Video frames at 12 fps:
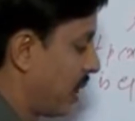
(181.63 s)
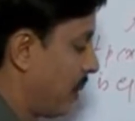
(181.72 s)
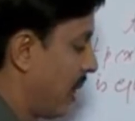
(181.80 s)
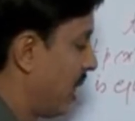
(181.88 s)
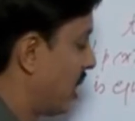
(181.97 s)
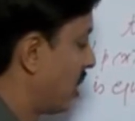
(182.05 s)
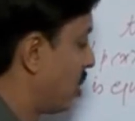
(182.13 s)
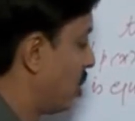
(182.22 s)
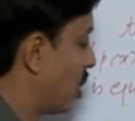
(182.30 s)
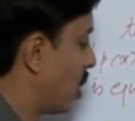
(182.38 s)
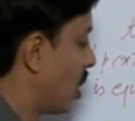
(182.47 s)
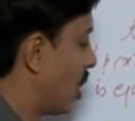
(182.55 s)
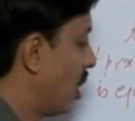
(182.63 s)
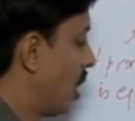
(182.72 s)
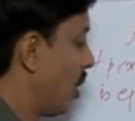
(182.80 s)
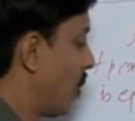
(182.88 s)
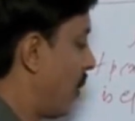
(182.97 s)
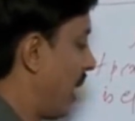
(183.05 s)
the remainder 0
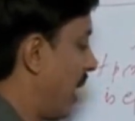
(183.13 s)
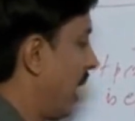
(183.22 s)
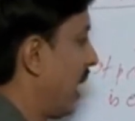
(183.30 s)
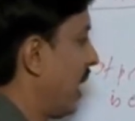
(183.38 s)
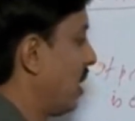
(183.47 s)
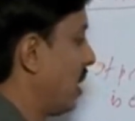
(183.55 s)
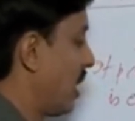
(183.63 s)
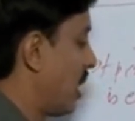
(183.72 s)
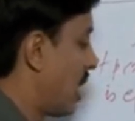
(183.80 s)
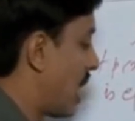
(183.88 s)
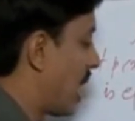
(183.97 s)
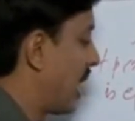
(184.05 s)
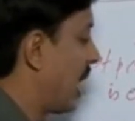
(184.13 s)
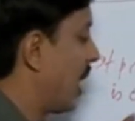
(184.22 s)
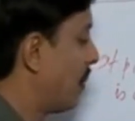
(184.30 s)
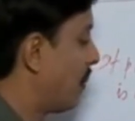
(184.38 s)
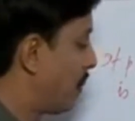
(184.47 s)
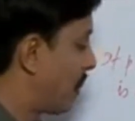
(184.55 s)
when I
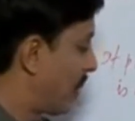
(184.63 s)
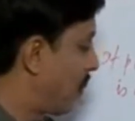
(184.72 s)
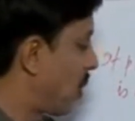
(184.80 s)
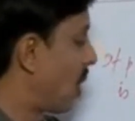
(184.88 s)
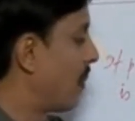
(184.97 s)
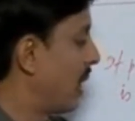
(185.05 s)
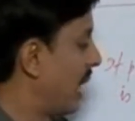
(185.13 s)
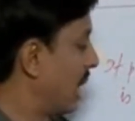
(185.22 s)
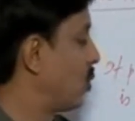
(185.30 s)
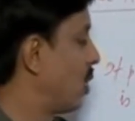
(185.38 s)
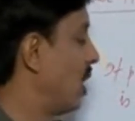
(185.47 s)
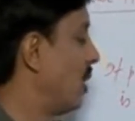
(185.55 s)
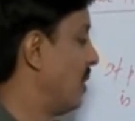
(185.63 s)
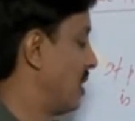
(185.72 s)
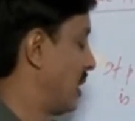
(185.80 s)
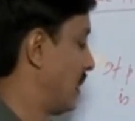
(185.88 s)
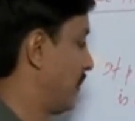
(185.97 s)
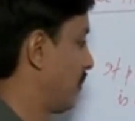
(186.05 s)
have performed actual
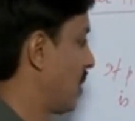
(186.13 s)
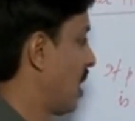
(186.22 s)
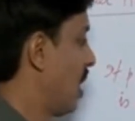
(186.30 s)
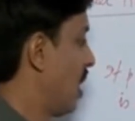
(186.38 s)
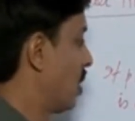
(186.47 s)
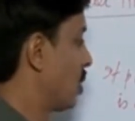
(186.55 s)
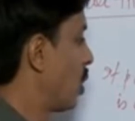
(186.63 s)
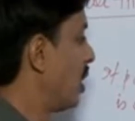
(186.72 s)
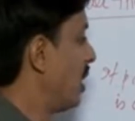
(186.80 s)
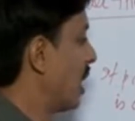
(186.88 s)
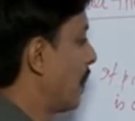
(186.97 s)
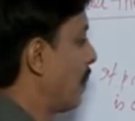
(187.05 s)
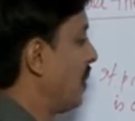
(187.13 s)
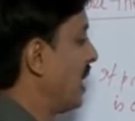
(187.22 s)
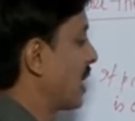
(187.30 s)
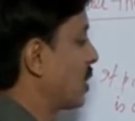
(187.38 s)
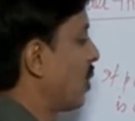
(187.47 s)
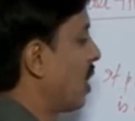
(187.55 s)
division. So here
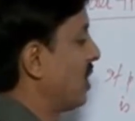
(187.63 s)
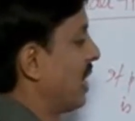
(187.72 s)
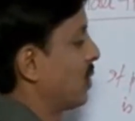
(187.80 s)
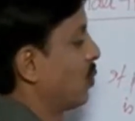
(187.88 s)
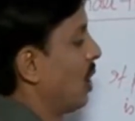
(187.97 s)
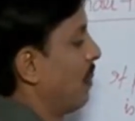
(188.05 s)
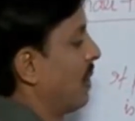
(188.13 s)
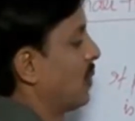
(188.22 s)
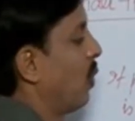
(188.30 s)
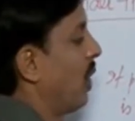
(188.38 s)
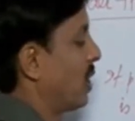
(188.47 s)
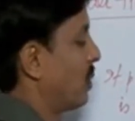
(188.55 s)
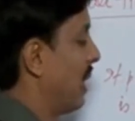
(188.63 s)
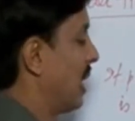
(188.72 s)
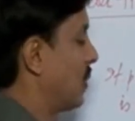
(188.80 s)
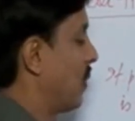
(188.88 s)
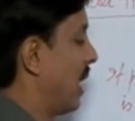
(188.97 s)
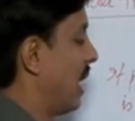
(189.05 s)
Px was x square plus 4x
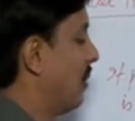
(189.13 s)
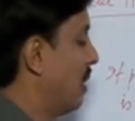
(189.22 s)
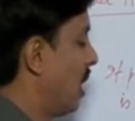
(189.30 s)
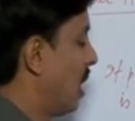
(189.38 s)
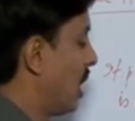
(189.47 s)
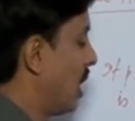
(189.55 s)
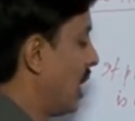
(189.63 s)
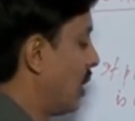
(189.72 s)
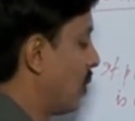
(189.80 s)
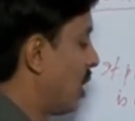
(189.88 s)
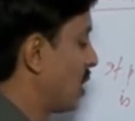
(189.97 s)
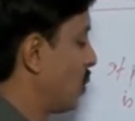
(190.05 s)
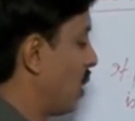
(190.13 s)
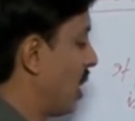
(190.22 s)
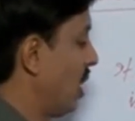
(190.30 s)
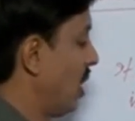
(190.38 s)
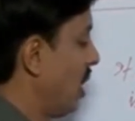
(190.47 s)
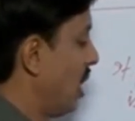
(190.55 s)
minus 5, a was
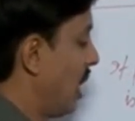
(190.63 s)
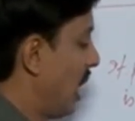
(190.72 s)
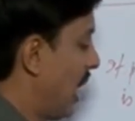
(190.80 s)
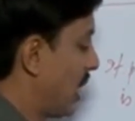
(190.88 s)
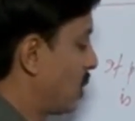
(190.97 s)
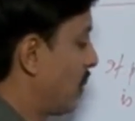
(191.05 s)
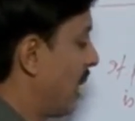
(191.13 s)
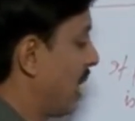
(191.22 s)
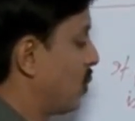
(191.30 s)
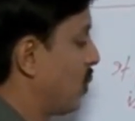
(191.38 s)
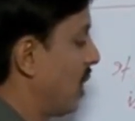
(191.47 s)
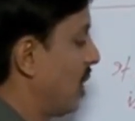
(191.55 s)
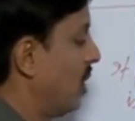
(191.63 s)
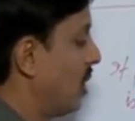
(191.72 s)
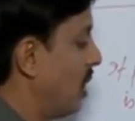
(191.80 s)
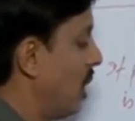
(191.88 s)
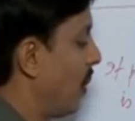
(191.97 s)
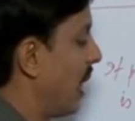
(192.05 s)
1, x minus
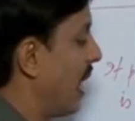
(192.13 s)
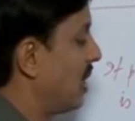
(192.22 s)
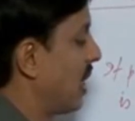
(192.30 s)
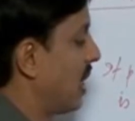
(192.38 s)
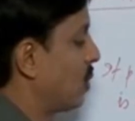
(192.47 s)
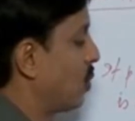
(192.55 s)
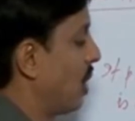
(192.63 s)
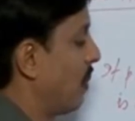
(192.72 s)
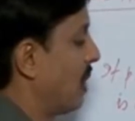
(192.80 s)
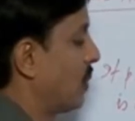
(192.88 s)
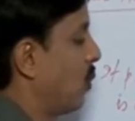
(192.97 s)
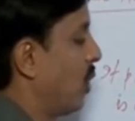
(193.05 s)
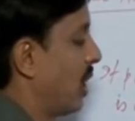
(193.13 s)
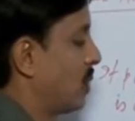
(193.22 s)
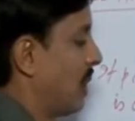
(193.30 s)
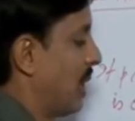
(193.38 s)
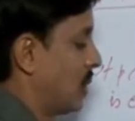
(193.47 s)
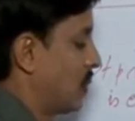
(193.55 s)
1 divides x square plus 4x
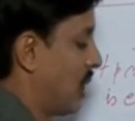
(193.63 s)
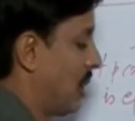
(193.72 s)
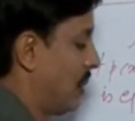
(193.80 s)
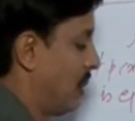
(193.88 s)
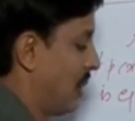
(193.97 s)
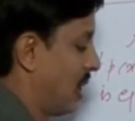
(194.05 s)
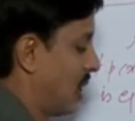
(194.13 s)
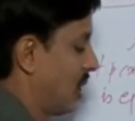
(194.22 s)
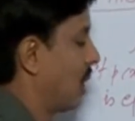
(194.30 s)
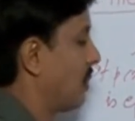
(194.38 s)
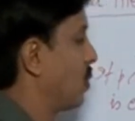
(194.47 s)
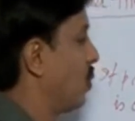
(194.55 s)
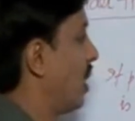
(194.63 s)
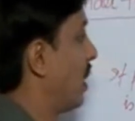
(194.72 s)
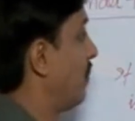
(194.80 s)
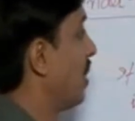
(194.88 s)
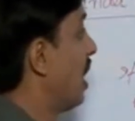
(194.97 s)
minus 5, remainder comes 1.